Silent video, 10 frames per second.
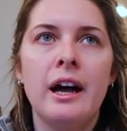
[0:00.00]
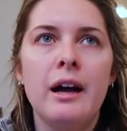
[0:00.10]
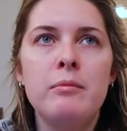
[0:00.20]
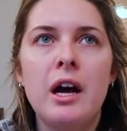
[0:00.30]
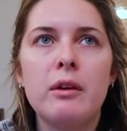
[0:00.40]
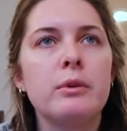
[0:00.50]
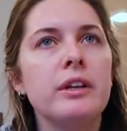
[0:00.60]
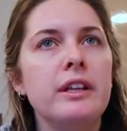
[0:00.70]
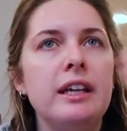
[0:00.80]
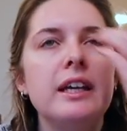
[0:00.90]
I'm not
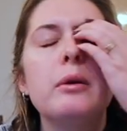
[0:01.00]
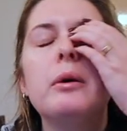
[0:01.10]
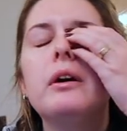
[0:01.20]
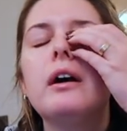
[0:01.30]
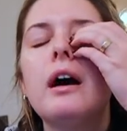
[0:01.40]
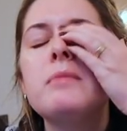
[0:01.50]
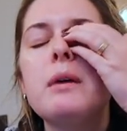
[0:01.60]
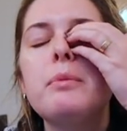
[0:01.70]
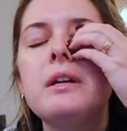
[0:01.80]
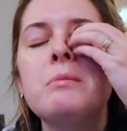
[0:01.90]

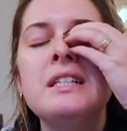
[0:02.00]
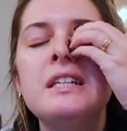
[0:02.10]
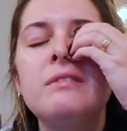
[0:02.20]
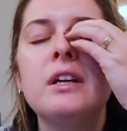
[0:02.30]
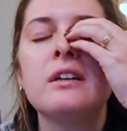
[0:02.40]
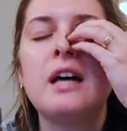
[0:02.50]
putting my TV